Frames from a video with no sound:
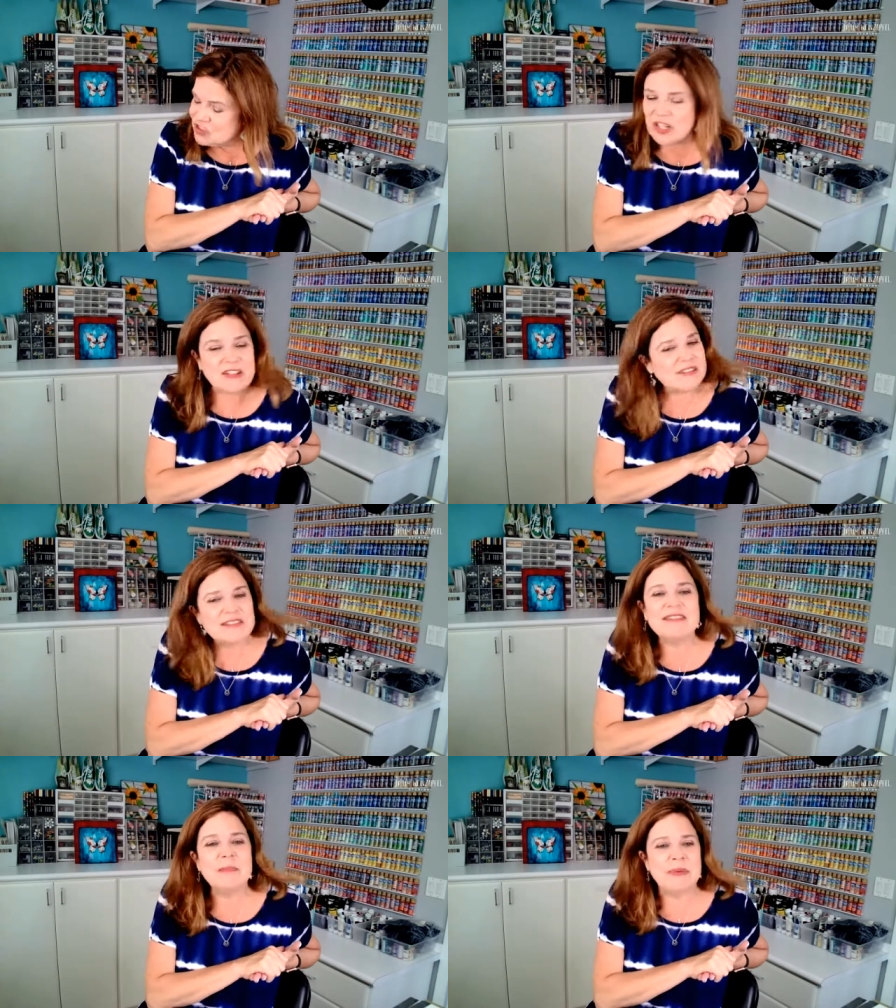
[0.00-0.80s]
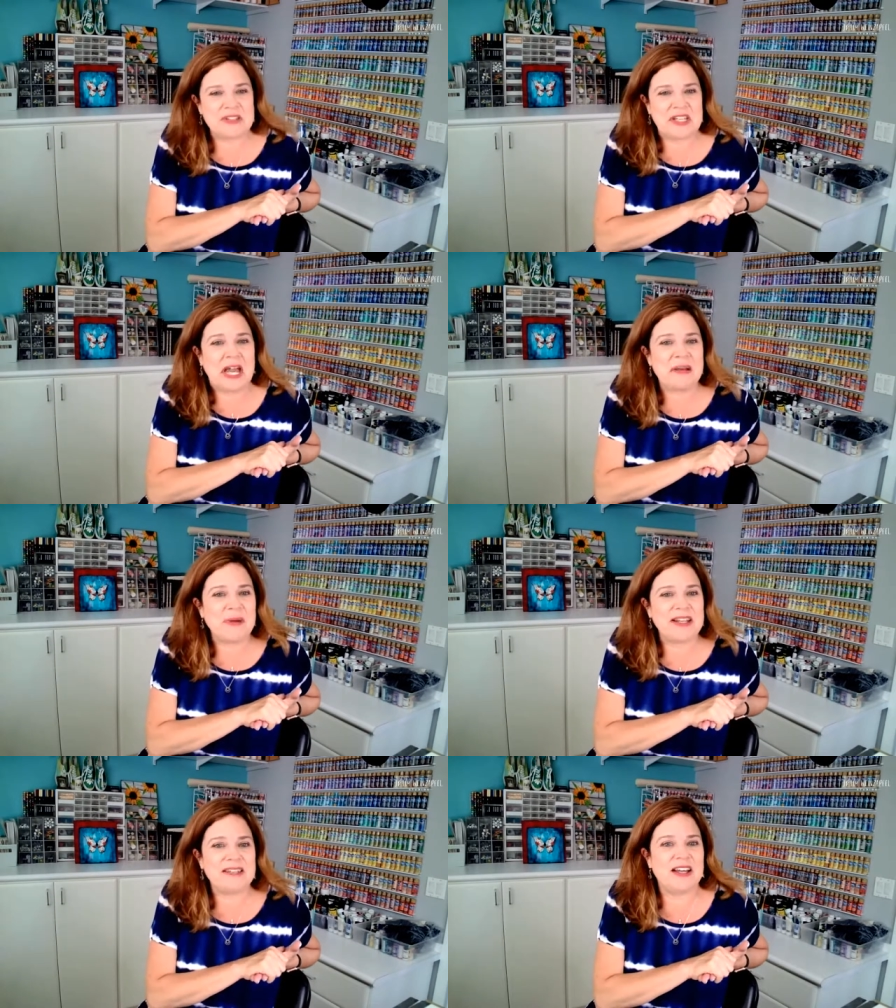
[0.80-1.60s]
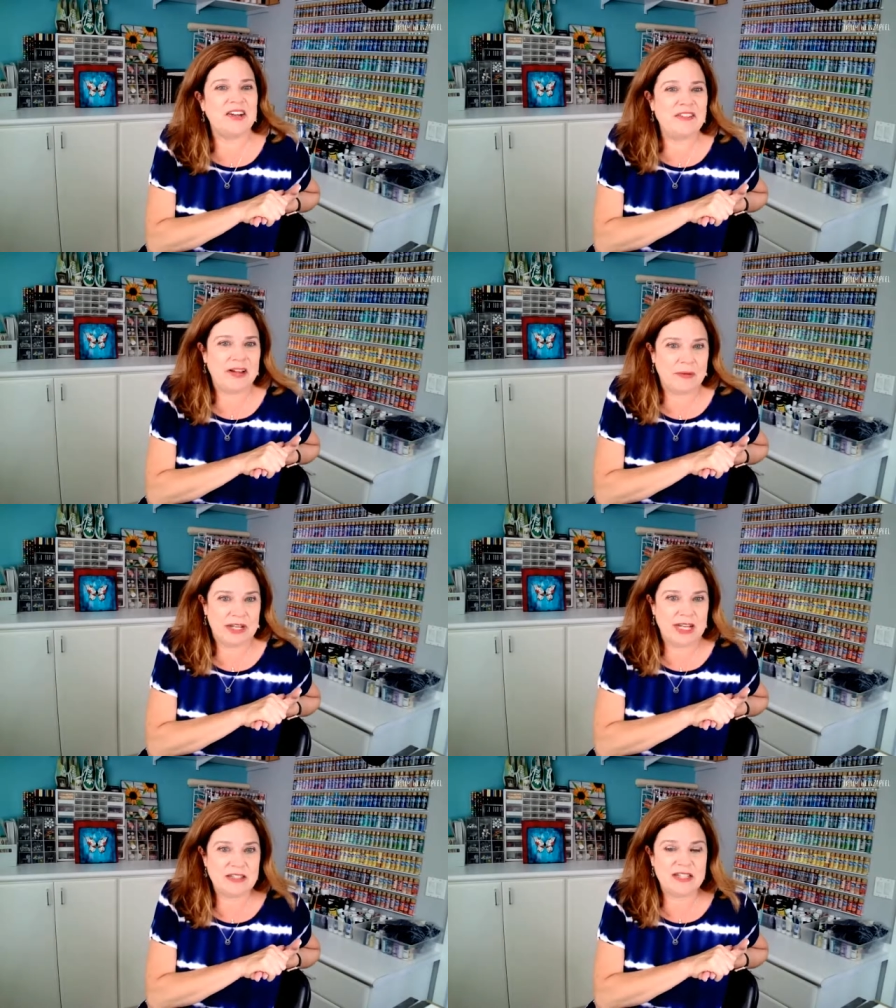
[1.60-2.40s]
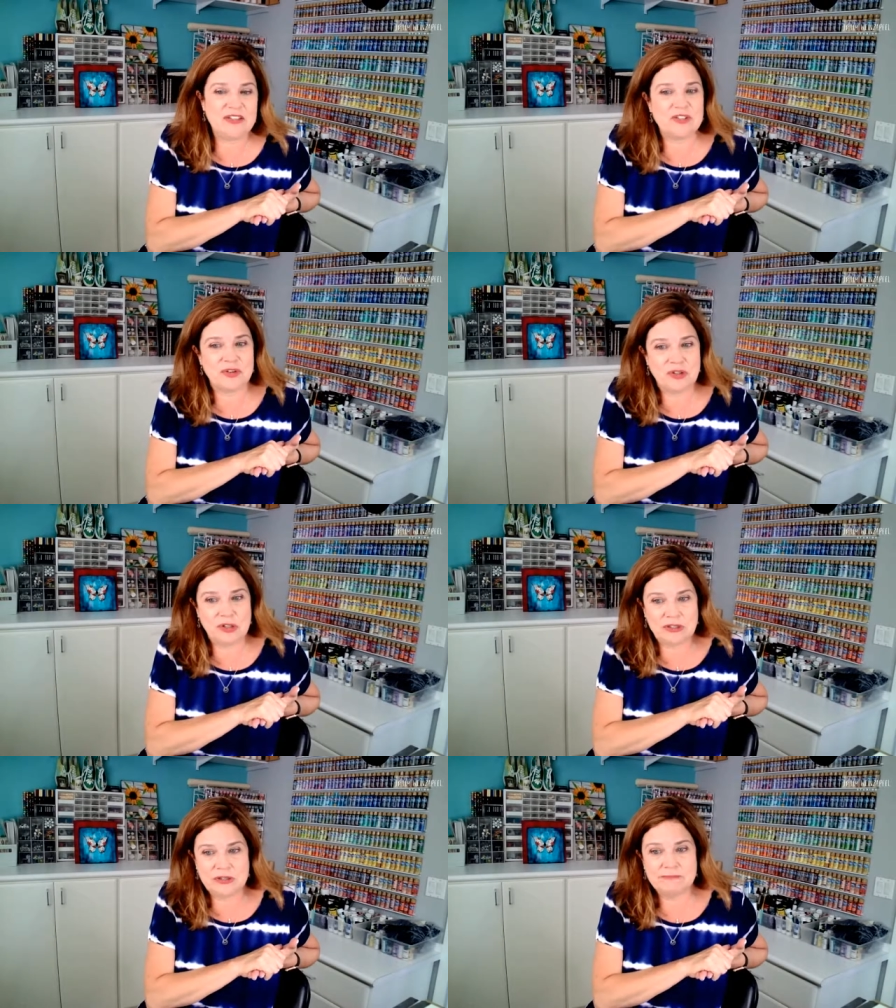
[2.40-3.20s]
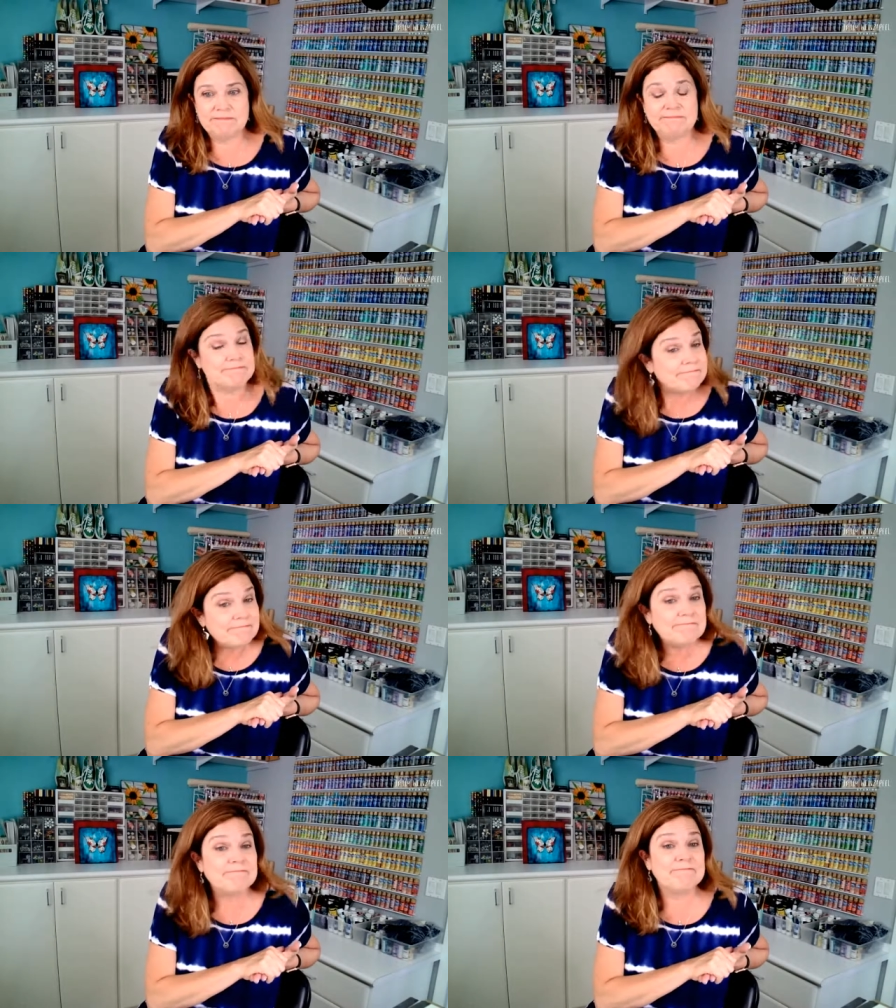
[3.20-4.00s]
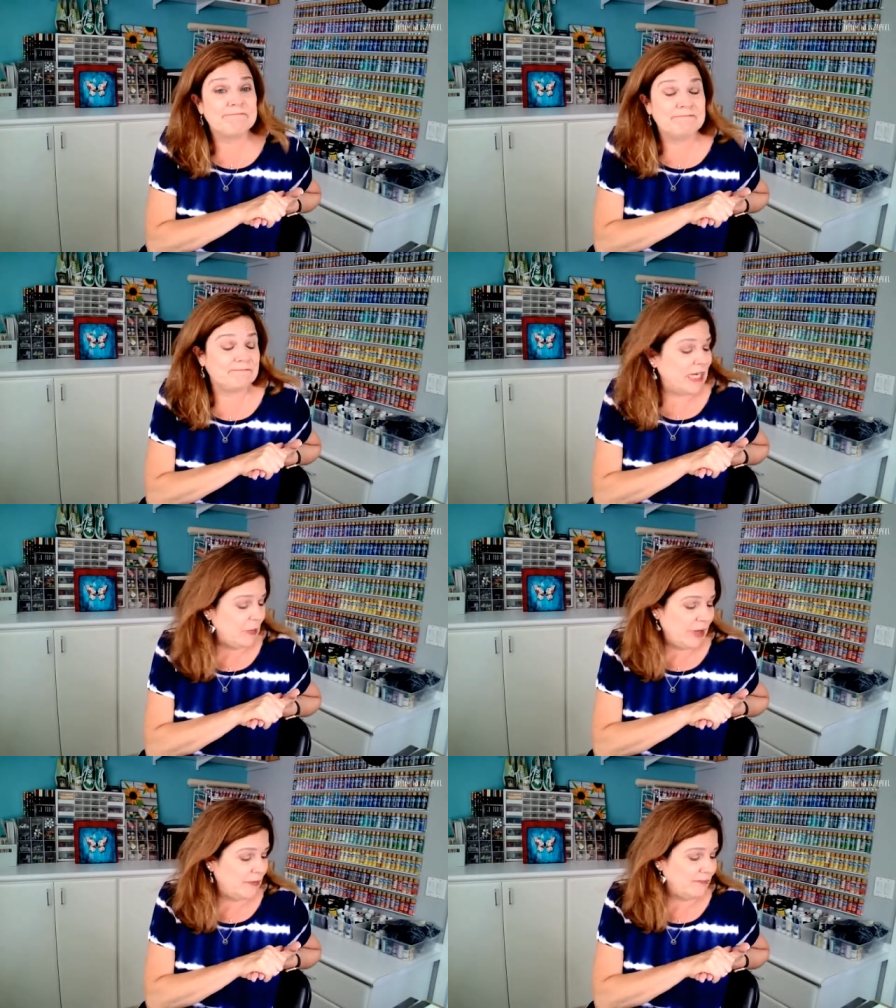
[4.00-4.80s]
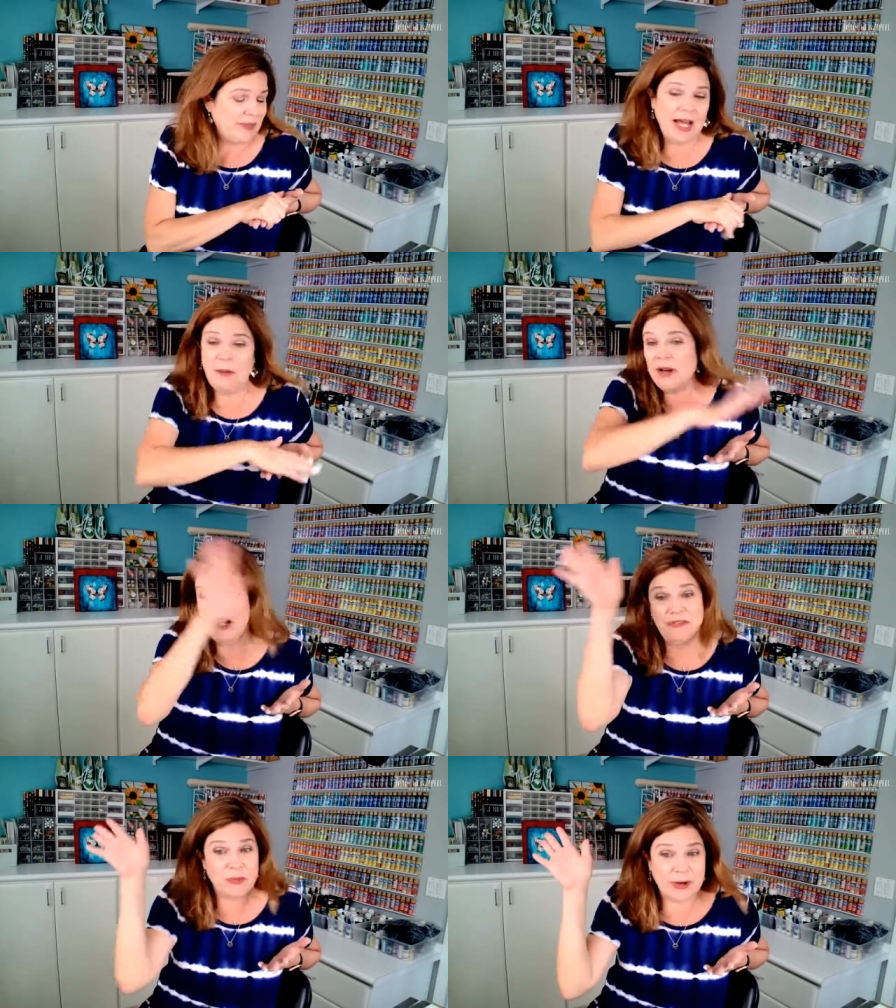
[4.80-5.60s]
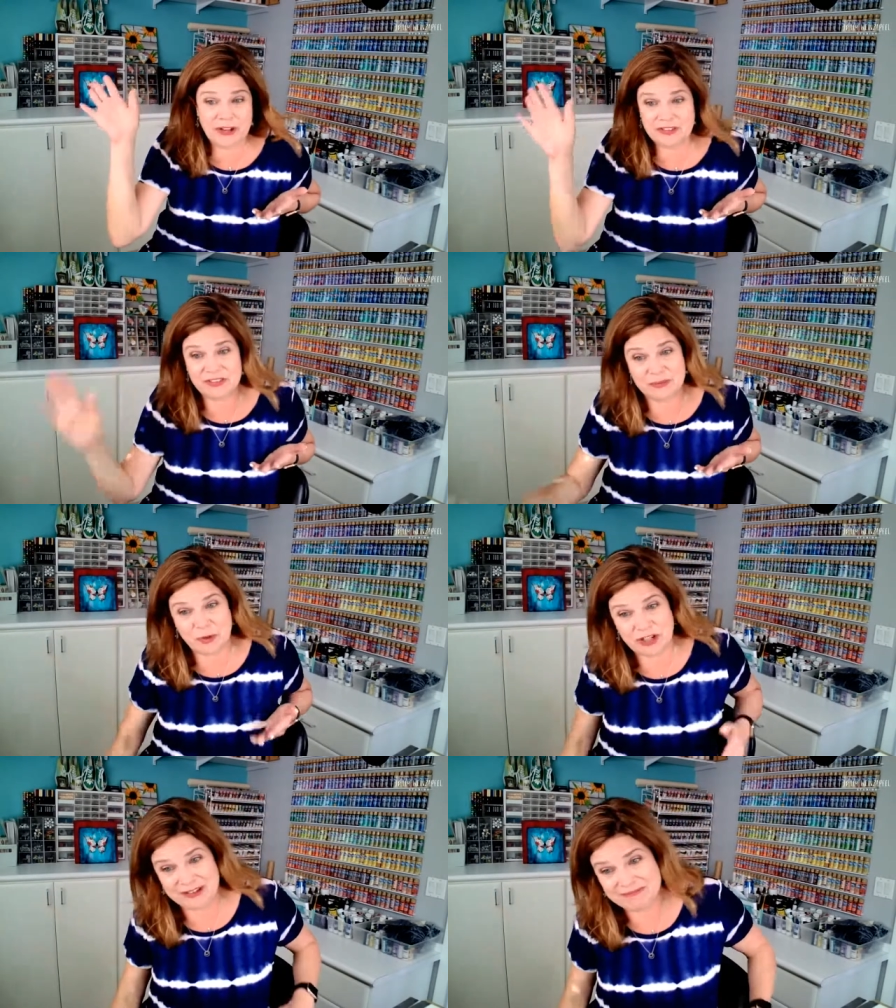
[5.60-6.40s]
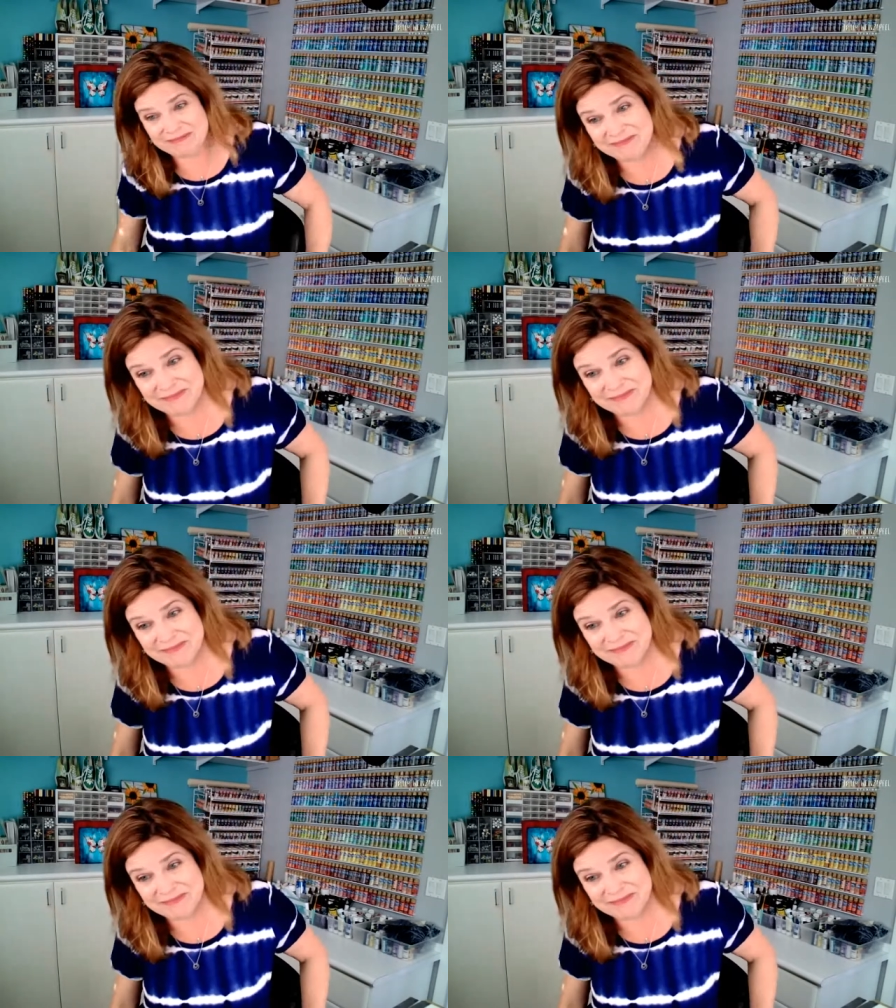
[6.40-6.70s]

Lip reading: just beside myself how an 18-year-old. Anyway, I went off the rails this morning.